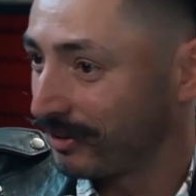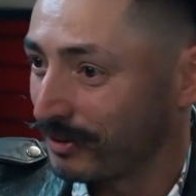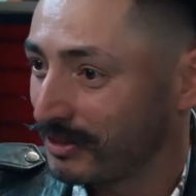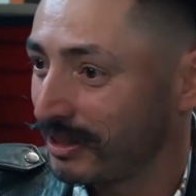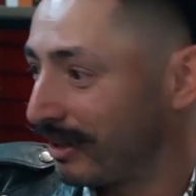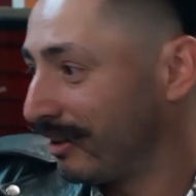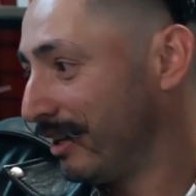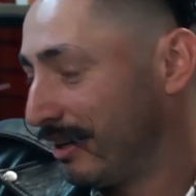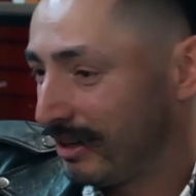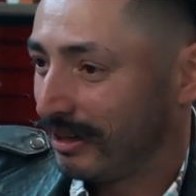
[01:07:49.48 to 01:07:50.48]
their own side.
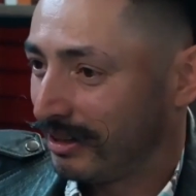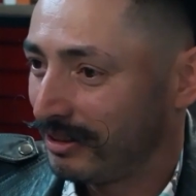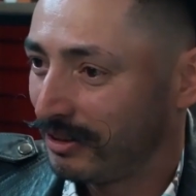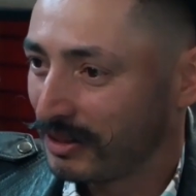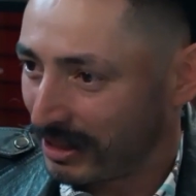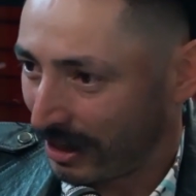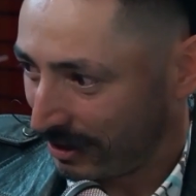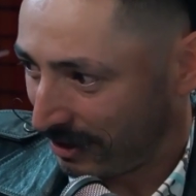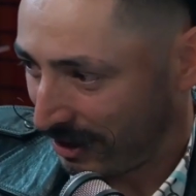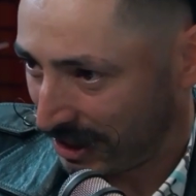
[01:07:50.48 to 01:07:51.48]
No, it's
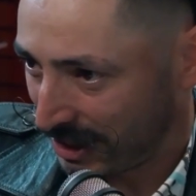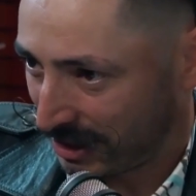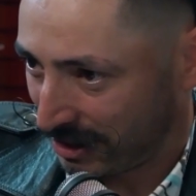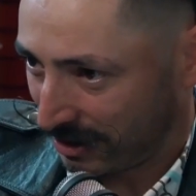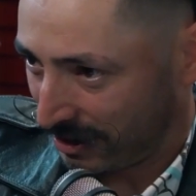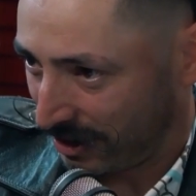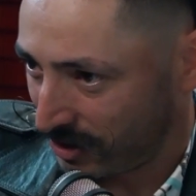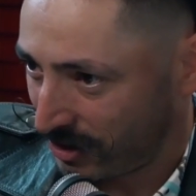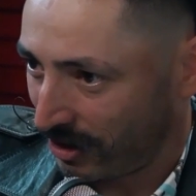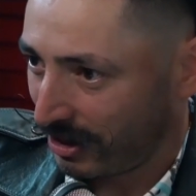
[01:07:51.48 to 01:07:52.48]
like, let's
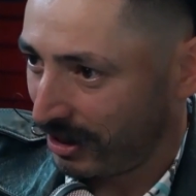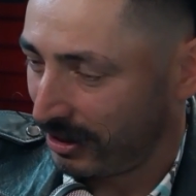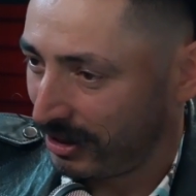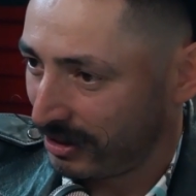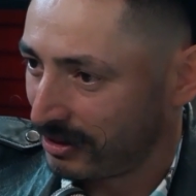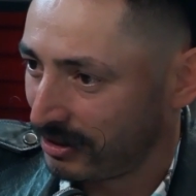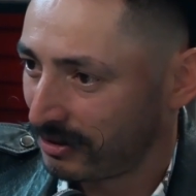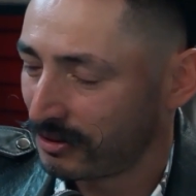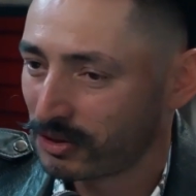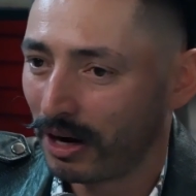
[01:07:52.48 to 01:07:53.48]
target this,
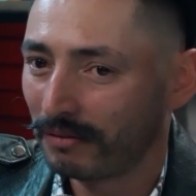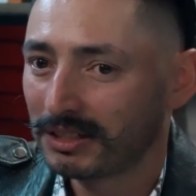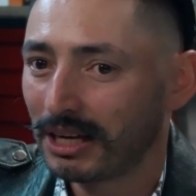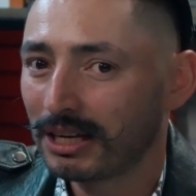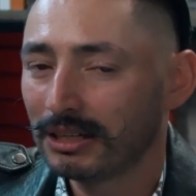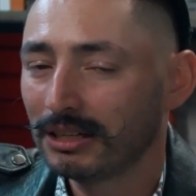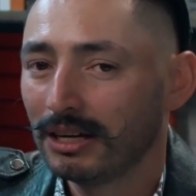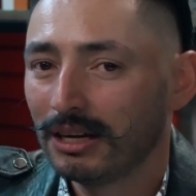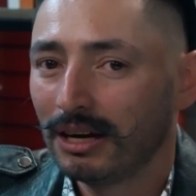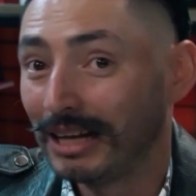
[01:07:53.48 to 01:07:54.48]
So I've taken
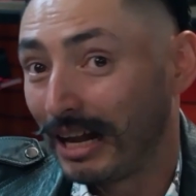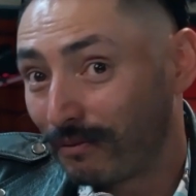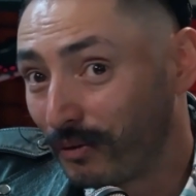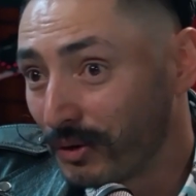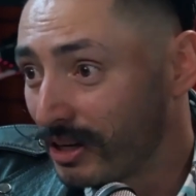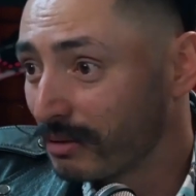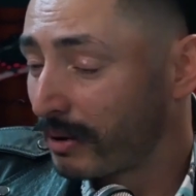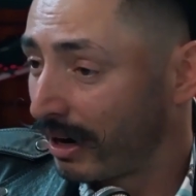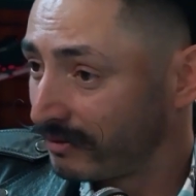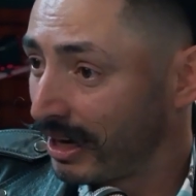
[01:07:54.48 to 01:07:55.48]
not a full year,
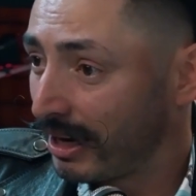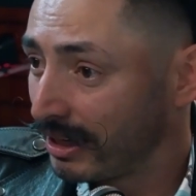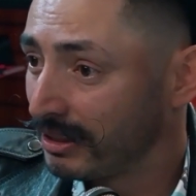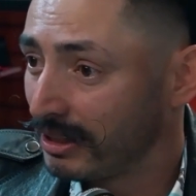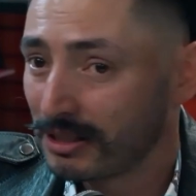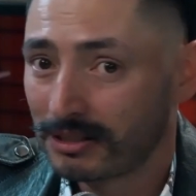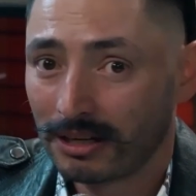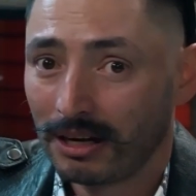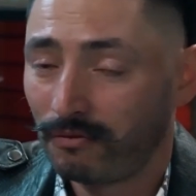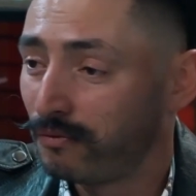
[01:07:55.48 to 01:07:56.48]
but I've taken this
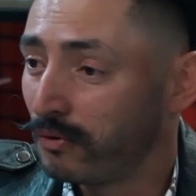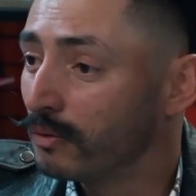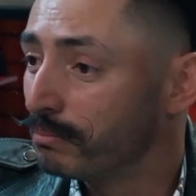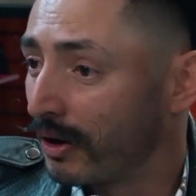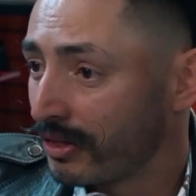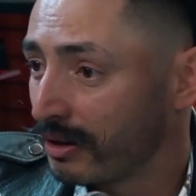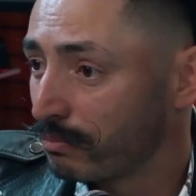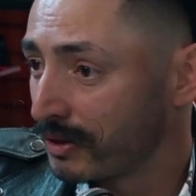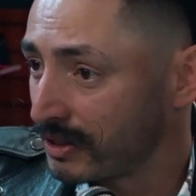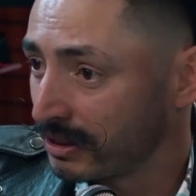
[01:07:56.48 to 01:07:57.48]
full month in
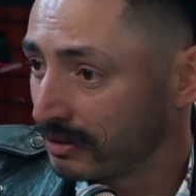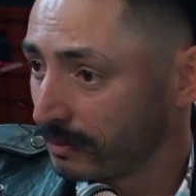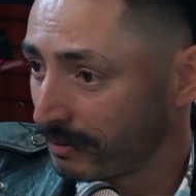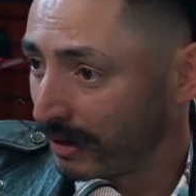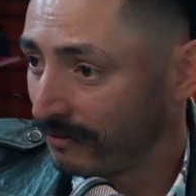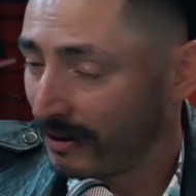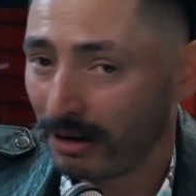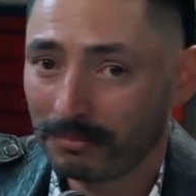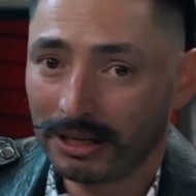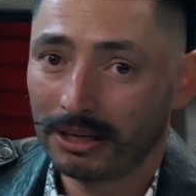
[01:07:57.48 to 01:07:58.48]
Brazil with my
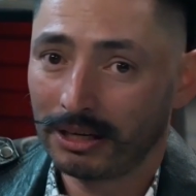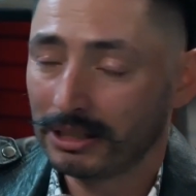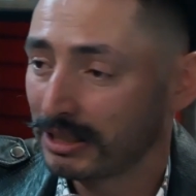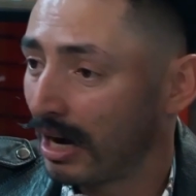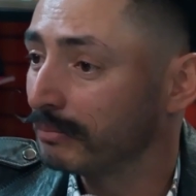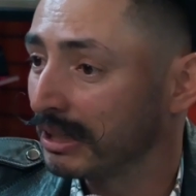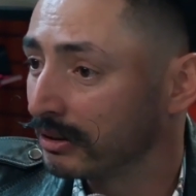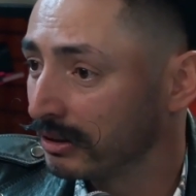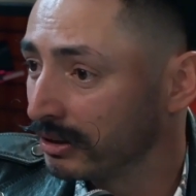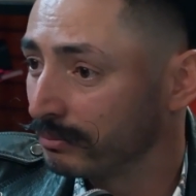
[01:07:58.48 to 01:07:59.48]
family and time in
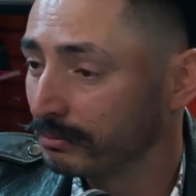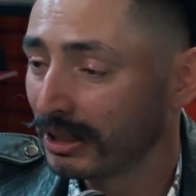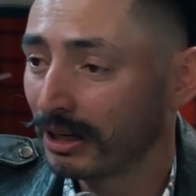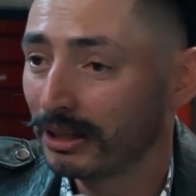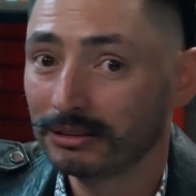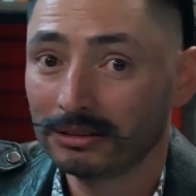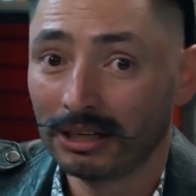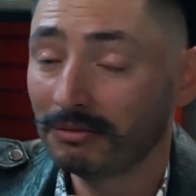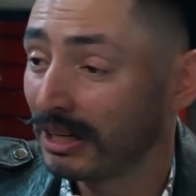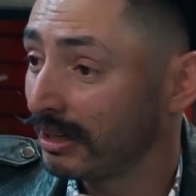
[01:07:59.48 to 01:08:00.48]
Colombia. And
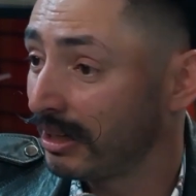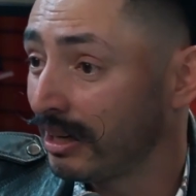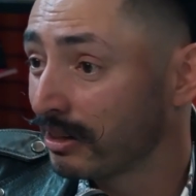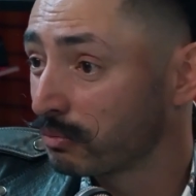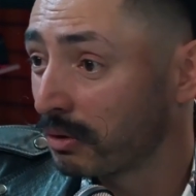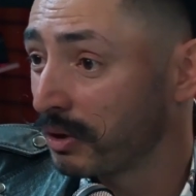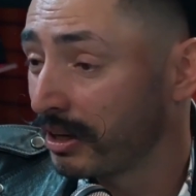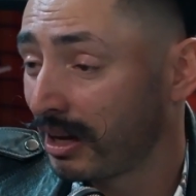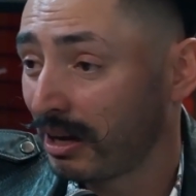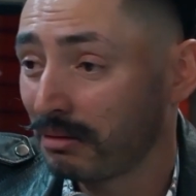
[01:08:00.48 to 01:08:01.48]
even here, when we
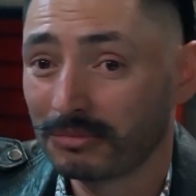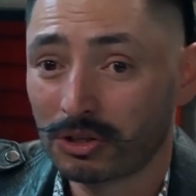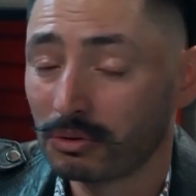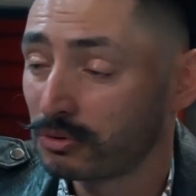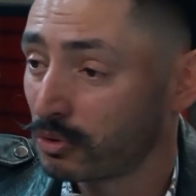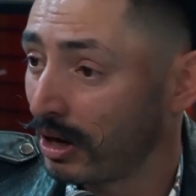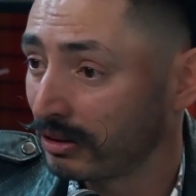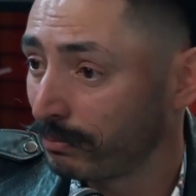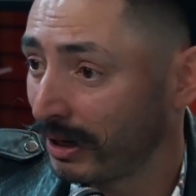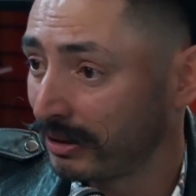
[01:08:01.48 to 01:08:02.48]
came throughout
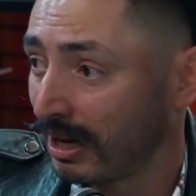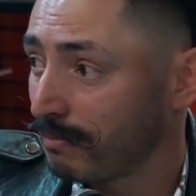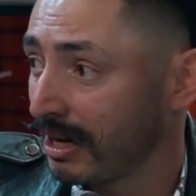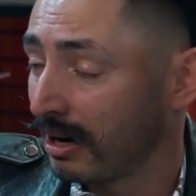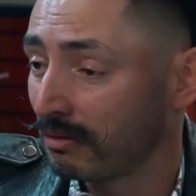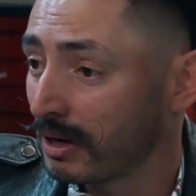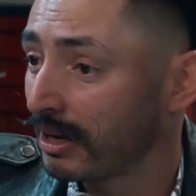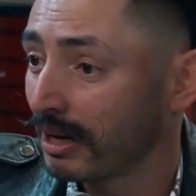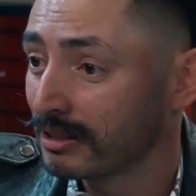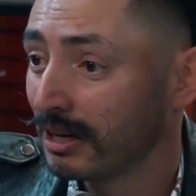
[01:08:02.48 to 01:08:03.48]
the pandemic, I
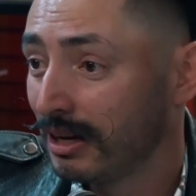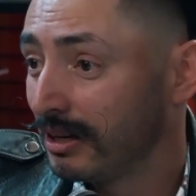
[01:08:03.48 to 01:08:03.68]
realized